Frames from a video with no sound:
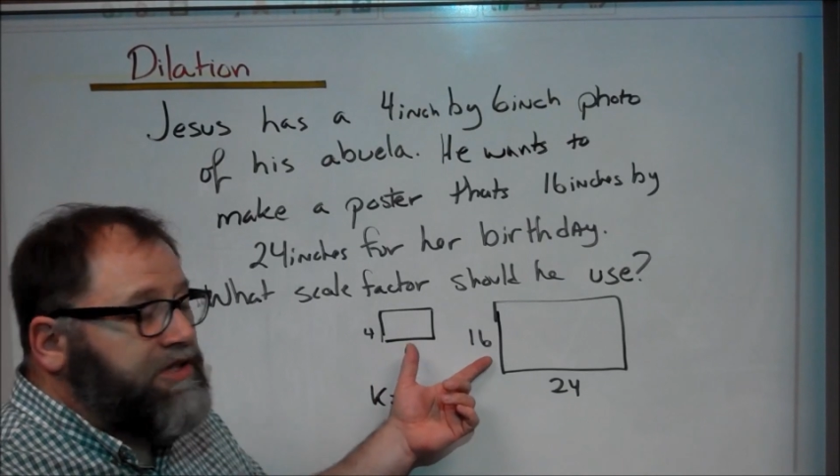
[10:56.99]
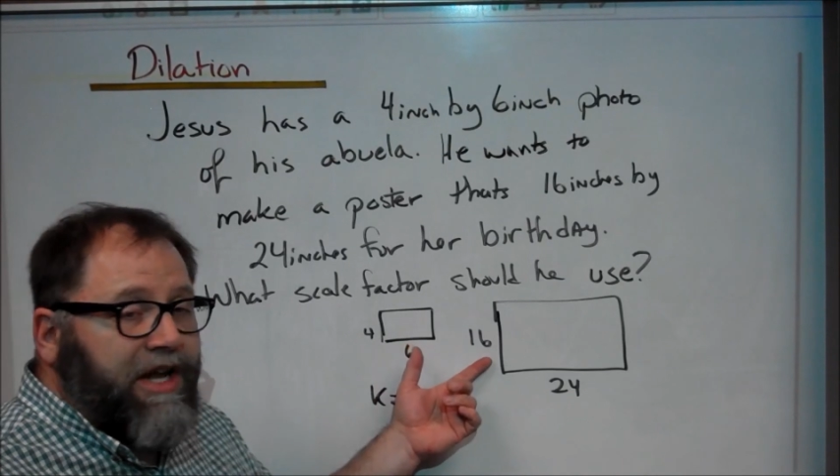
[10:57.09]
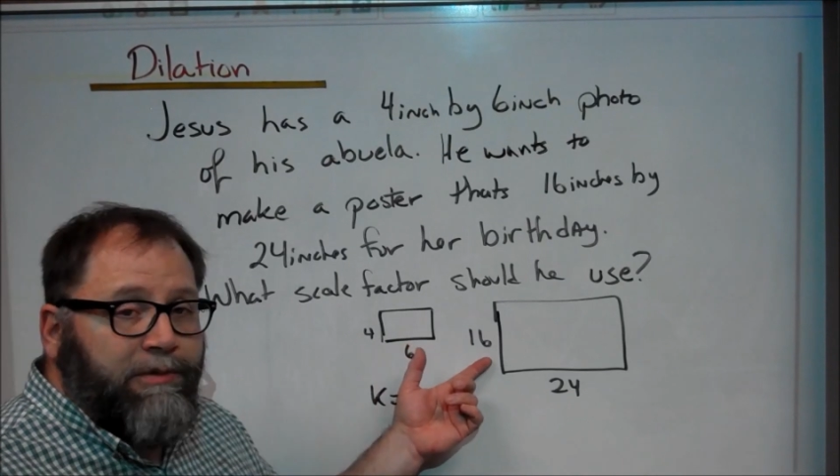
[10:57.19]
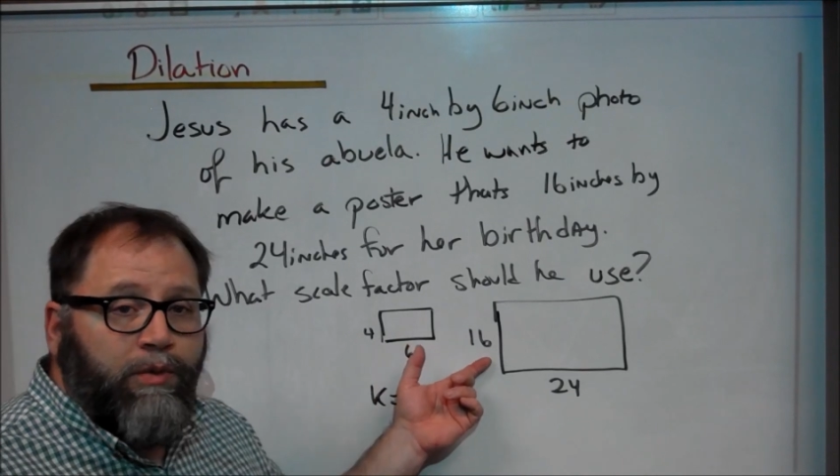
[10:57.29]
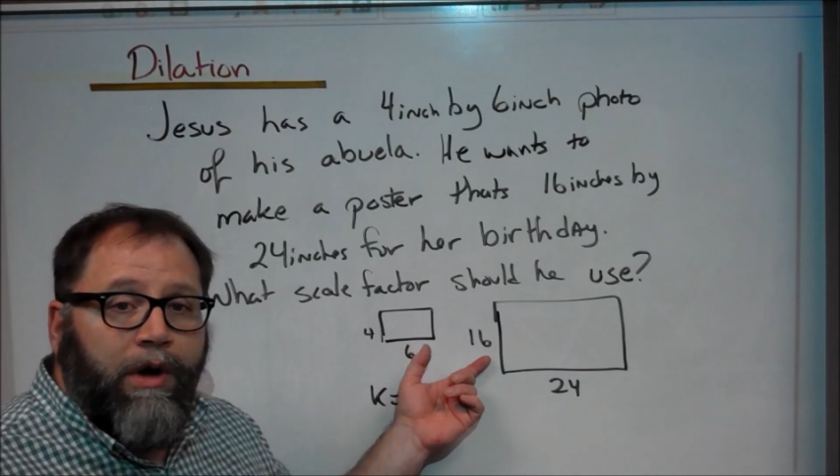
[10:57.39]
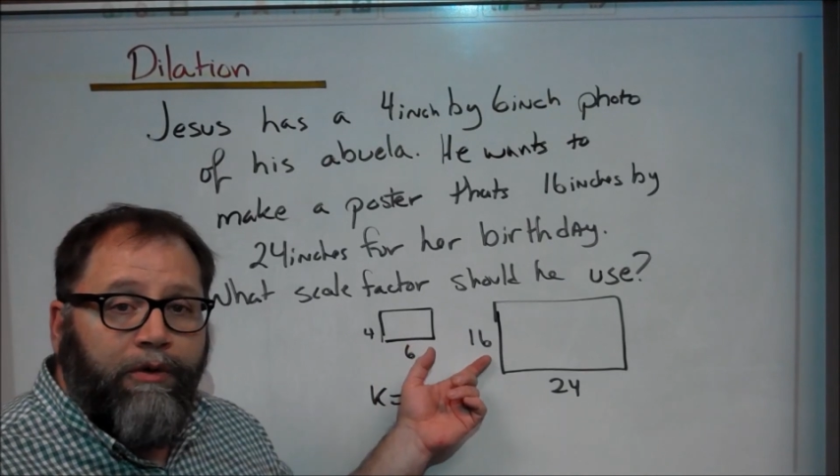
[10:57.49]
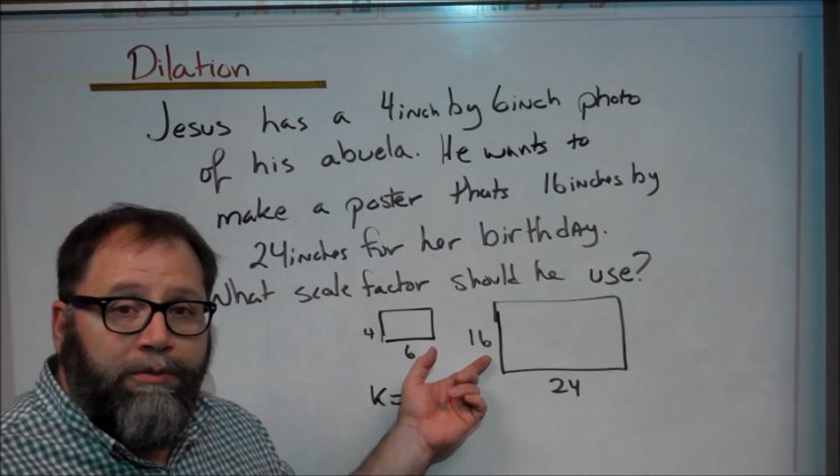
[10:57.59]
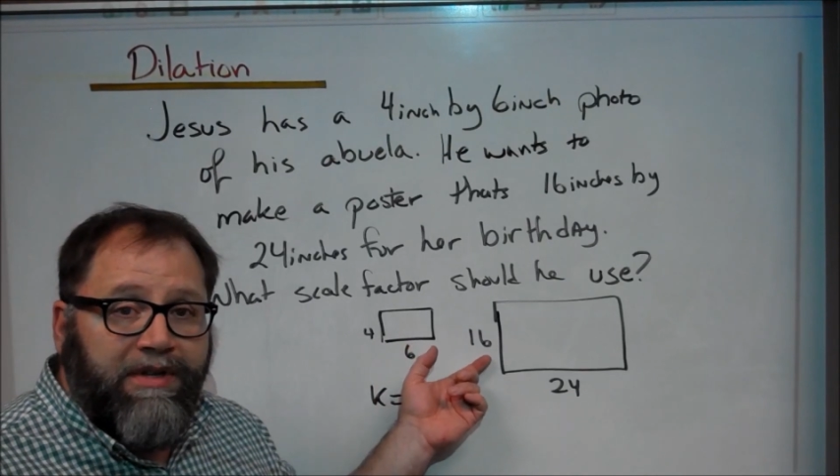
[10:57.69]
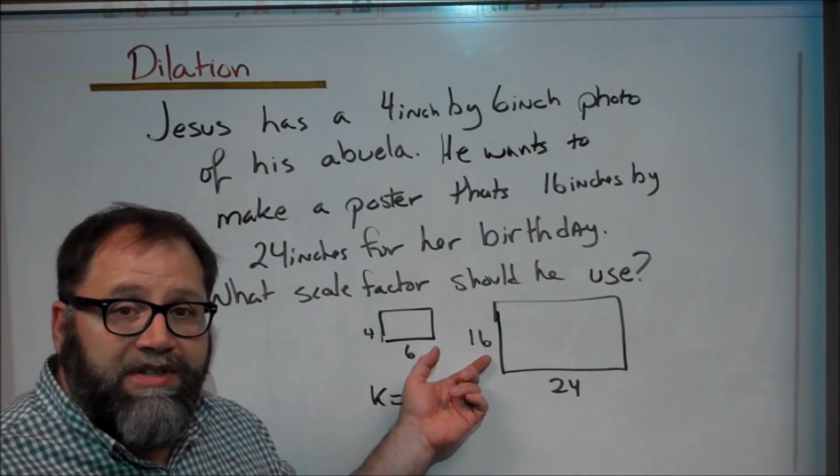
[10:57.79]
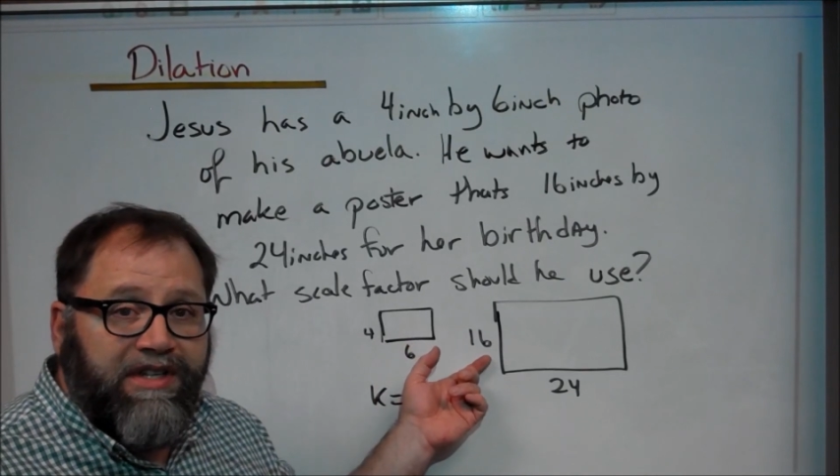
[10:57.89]
times what would
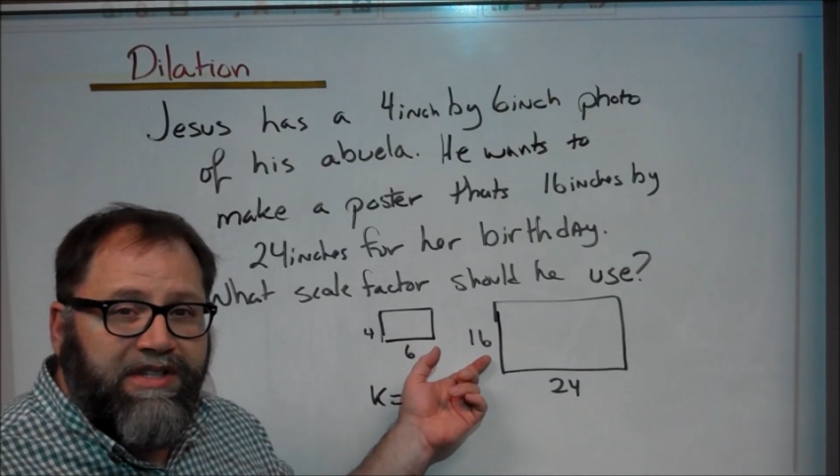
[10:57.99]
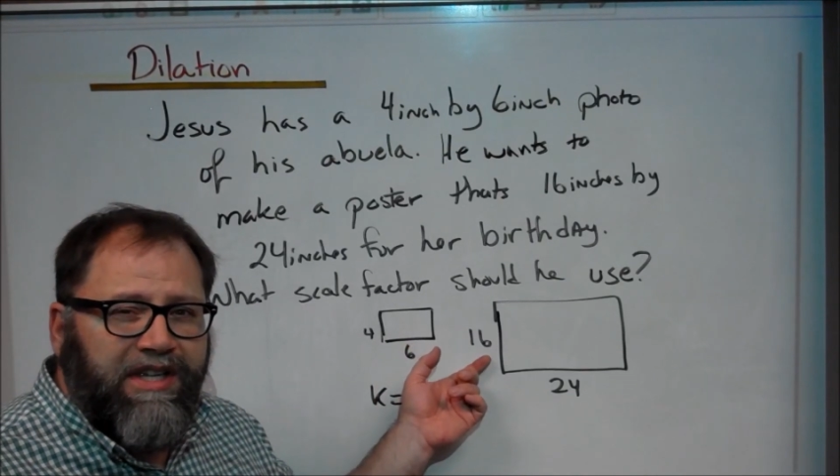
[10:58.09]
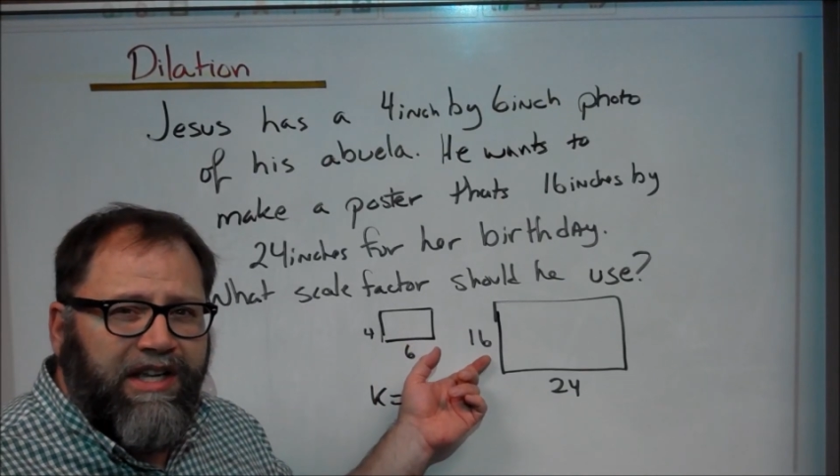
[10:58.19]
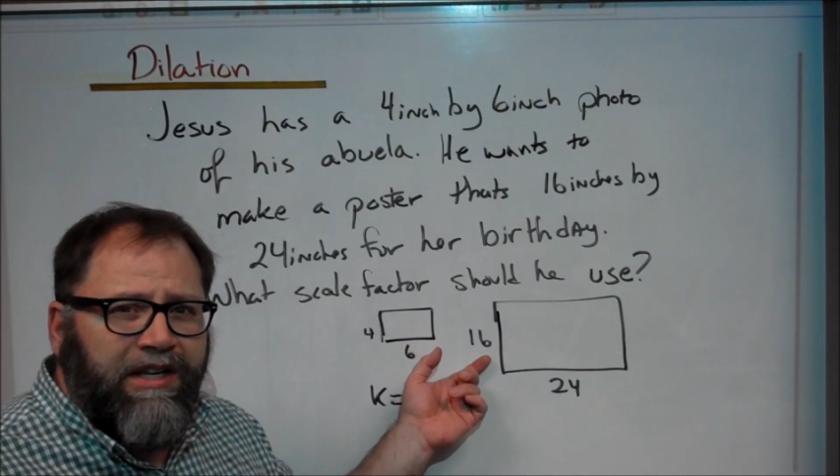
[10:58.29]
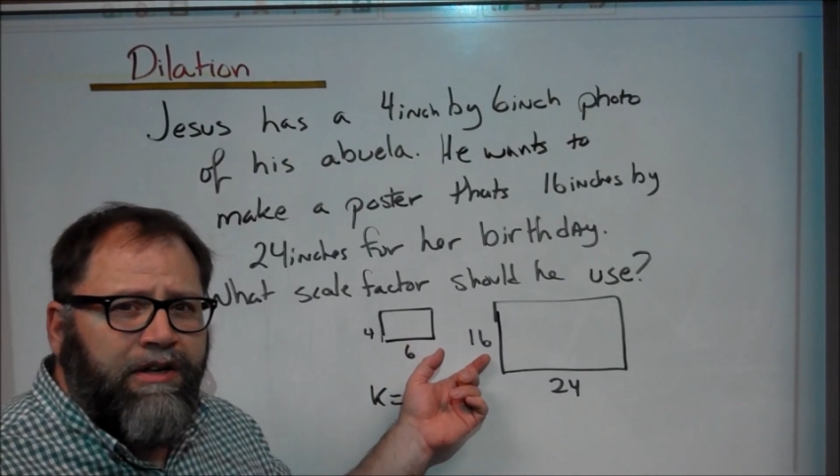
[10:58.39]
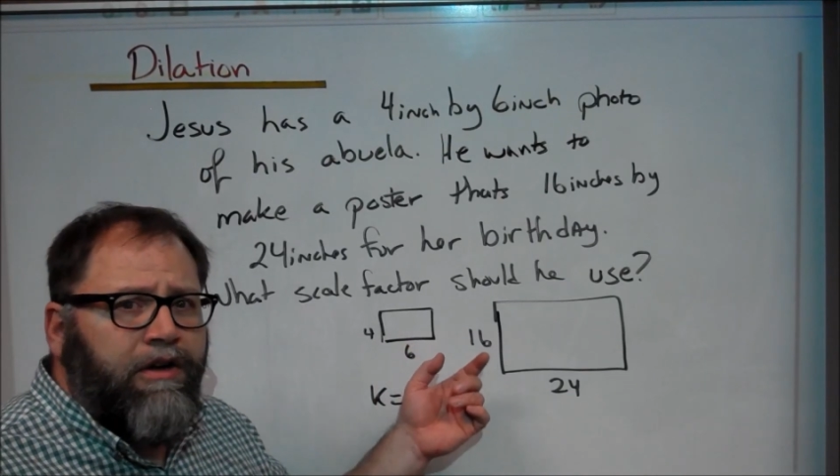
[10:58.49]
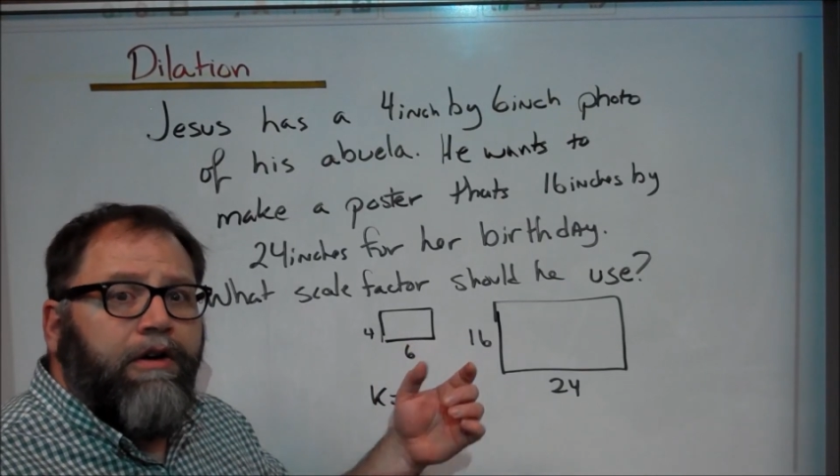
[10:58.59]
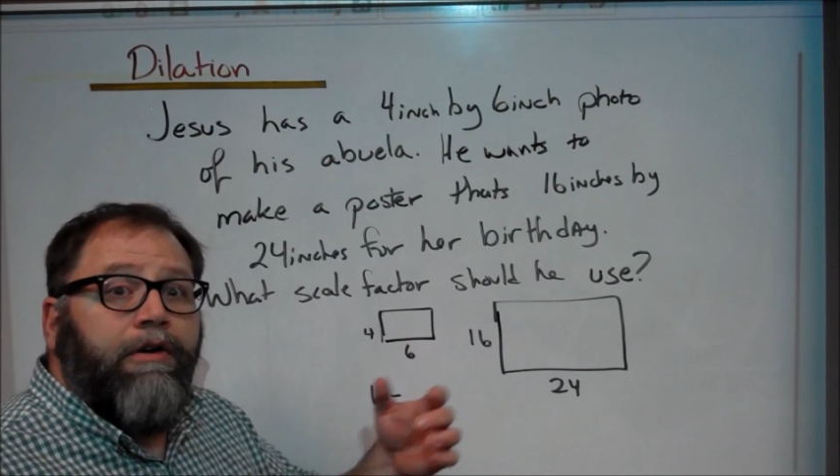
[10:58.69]
be 16?